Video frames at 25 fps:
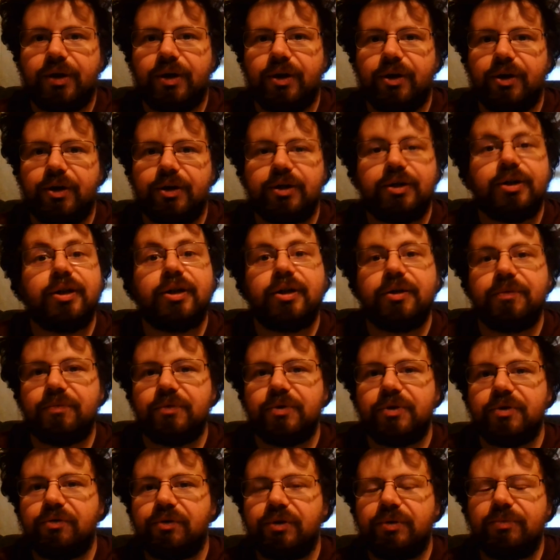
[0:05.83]
Uh, thank you
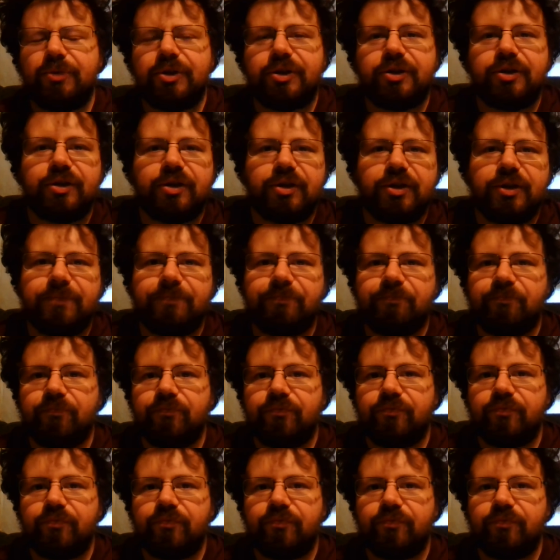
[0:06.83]
for joining me tonight.